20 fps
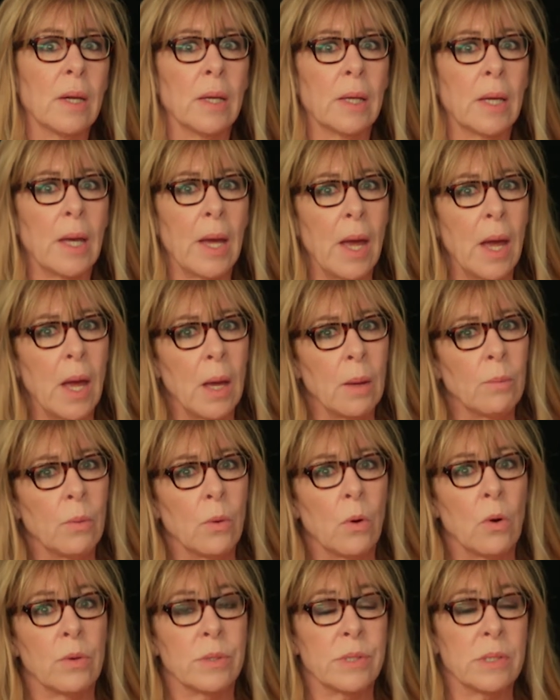in a cab
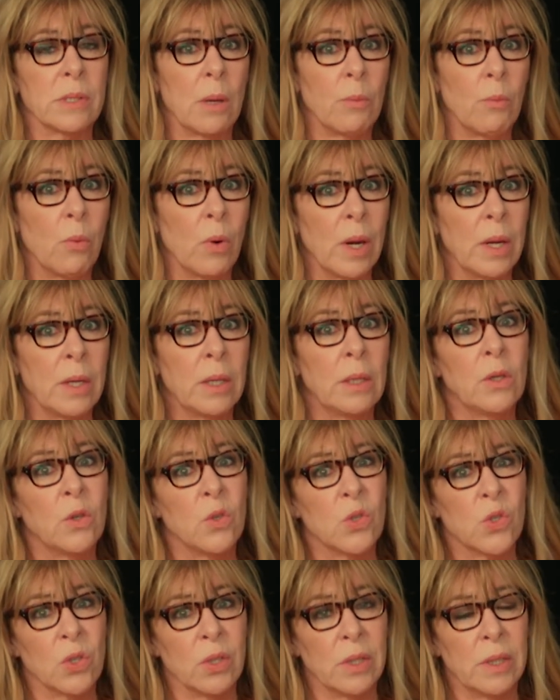or a subway,
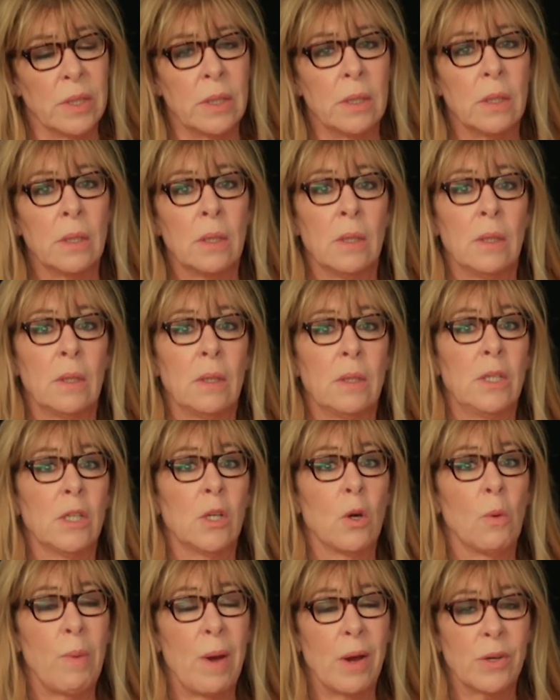usually. You
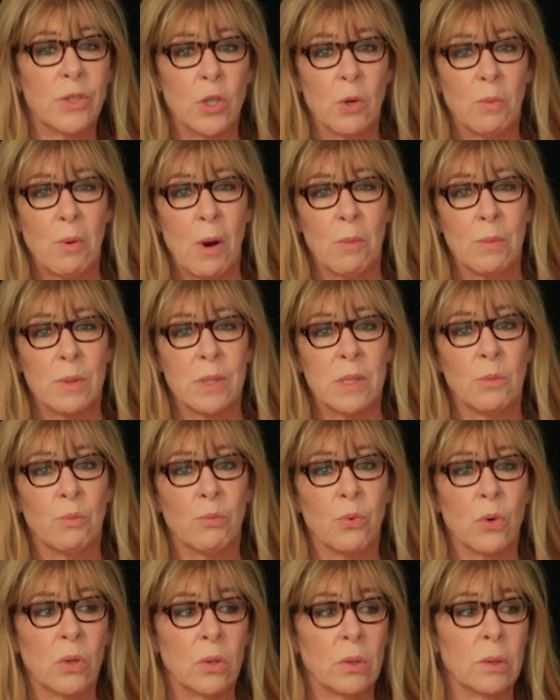go back to your apartments in
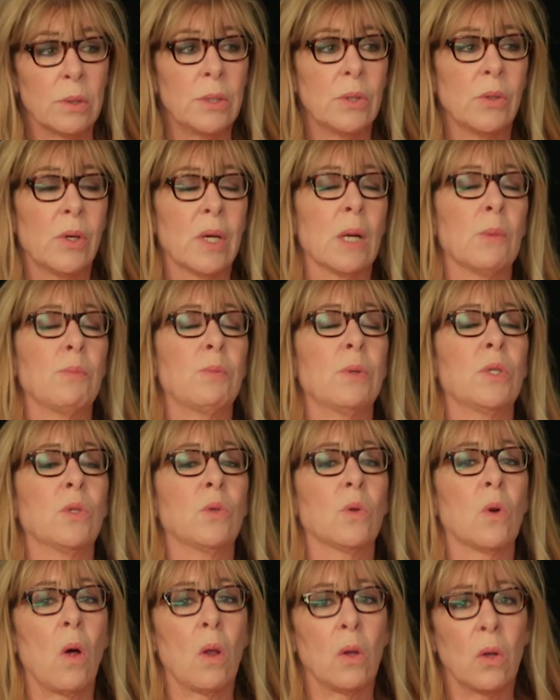Brooklyn, you get up, you
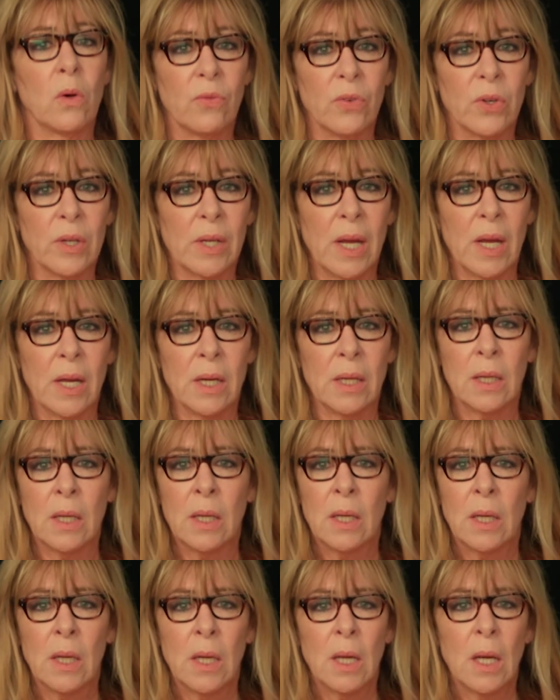do it all over again.
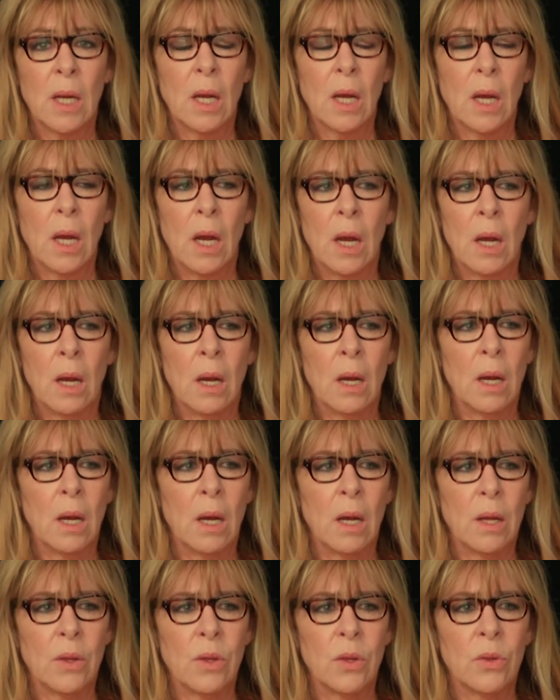
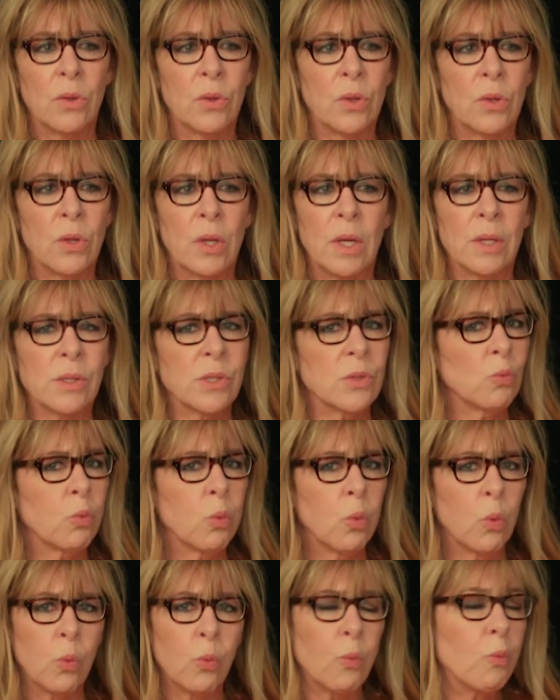Uh, it's
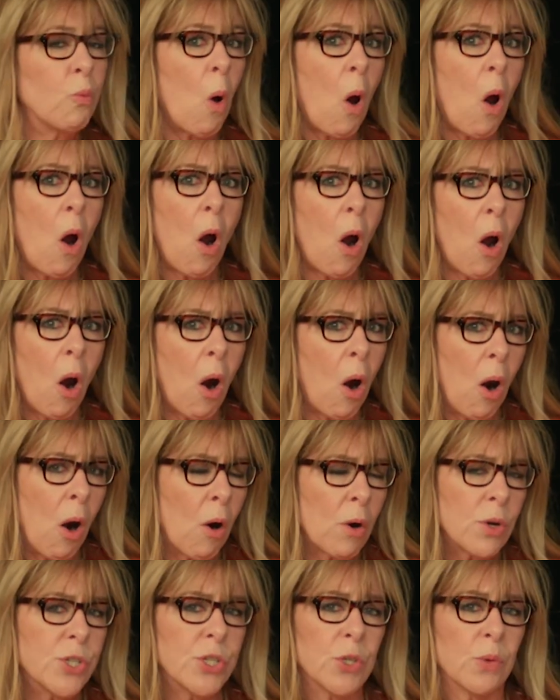
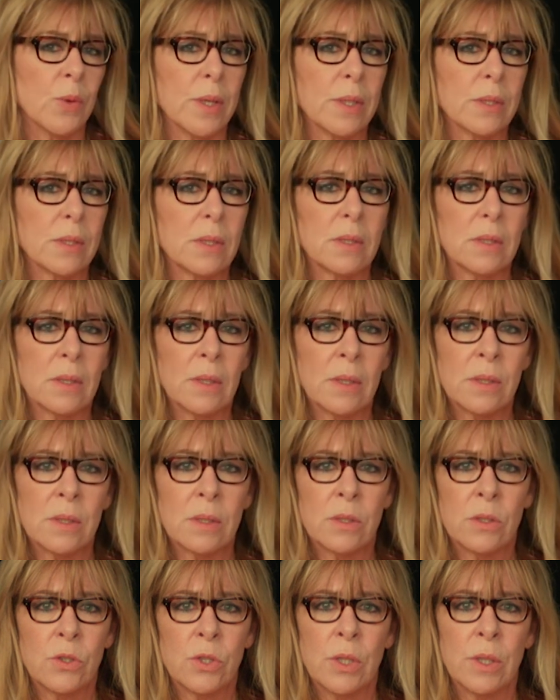arduous.
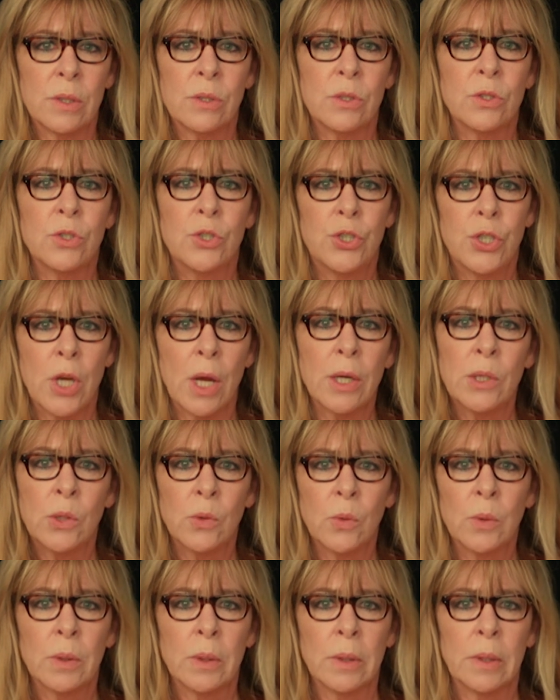It's, it's
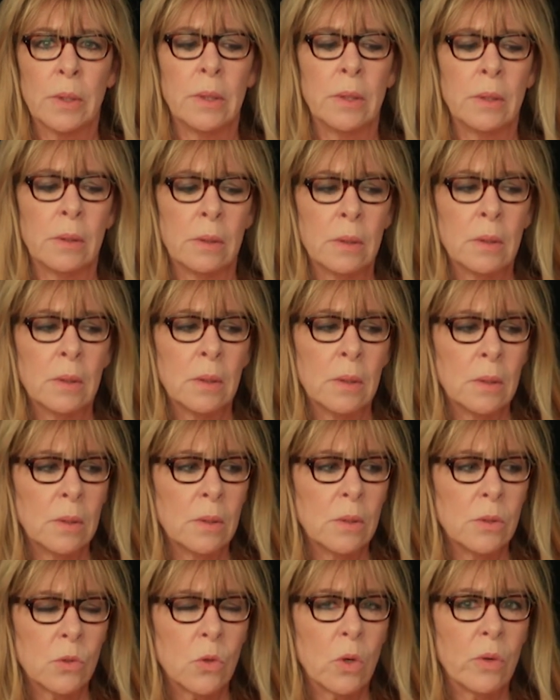genuinely
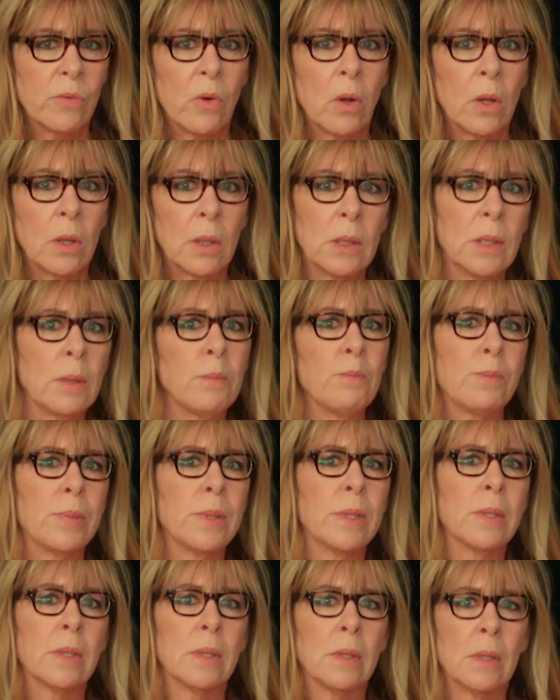sort of
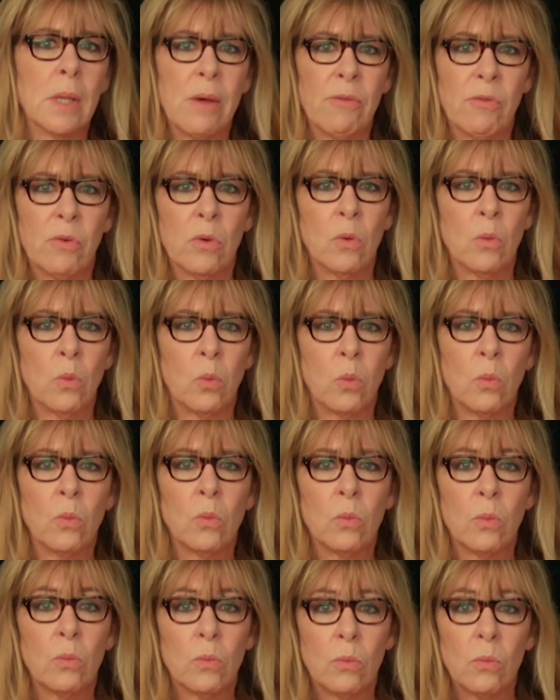Olympian level
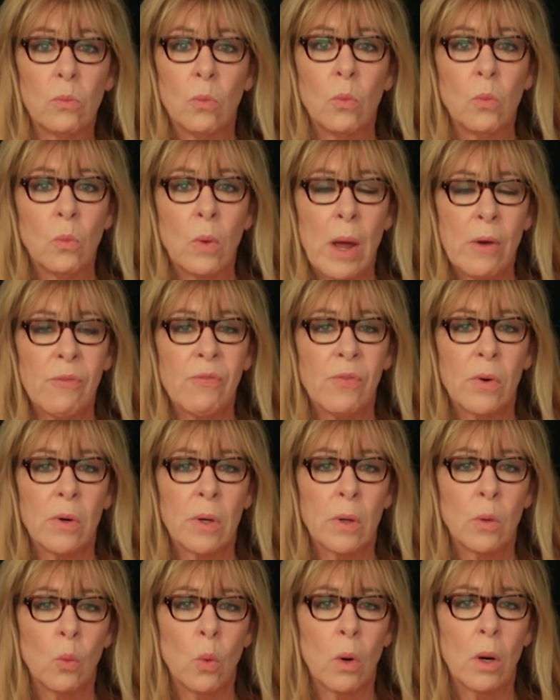effort
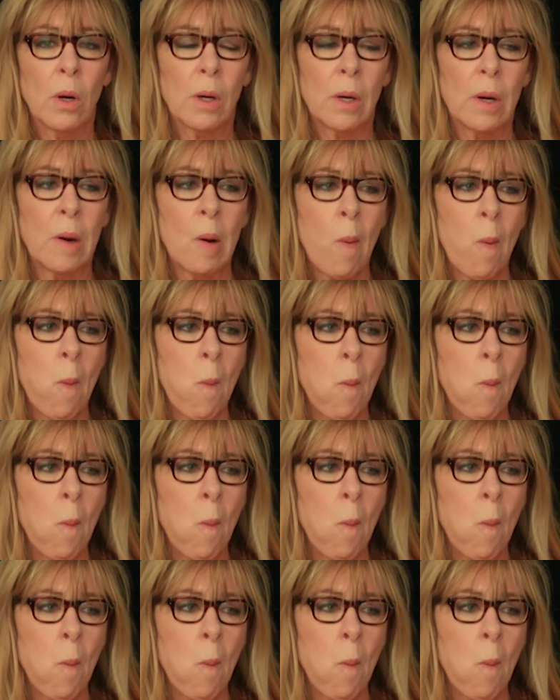and work.